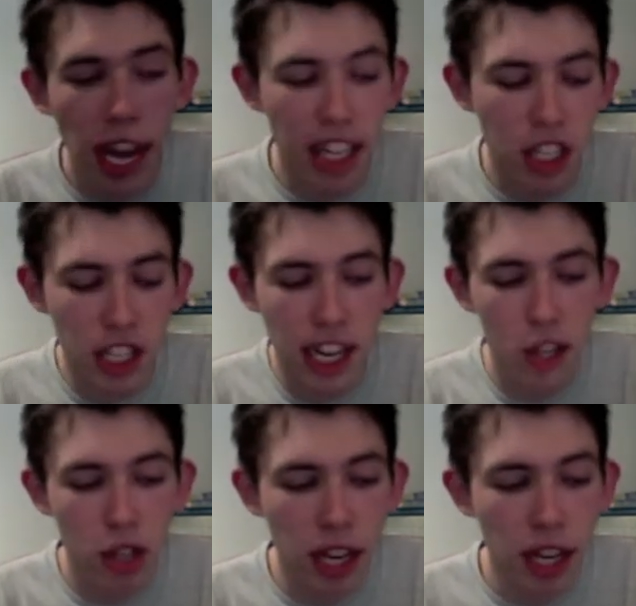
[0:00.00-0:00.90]
It's just
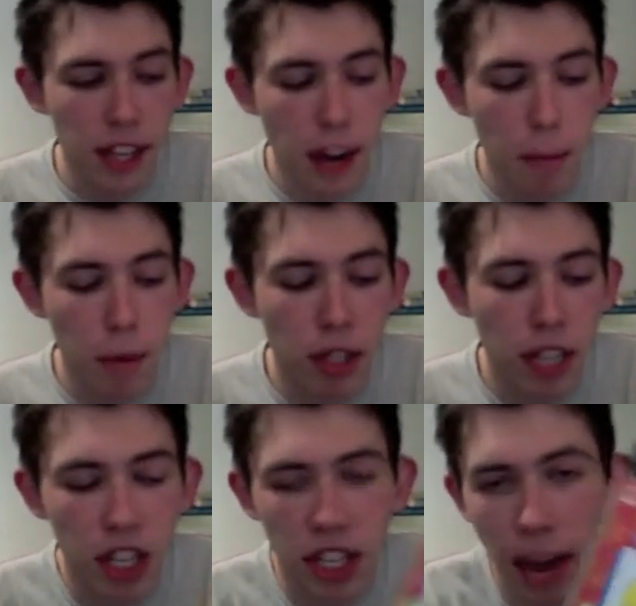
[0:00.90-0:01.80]
literally numbers.
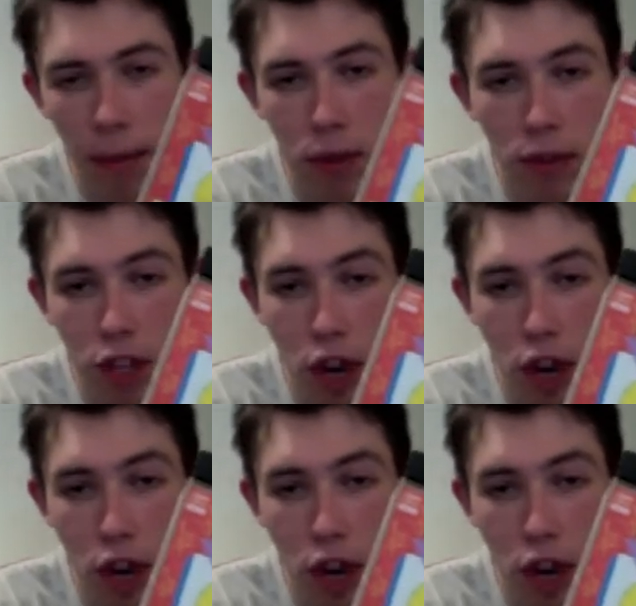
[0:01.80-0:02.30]
They just happen to have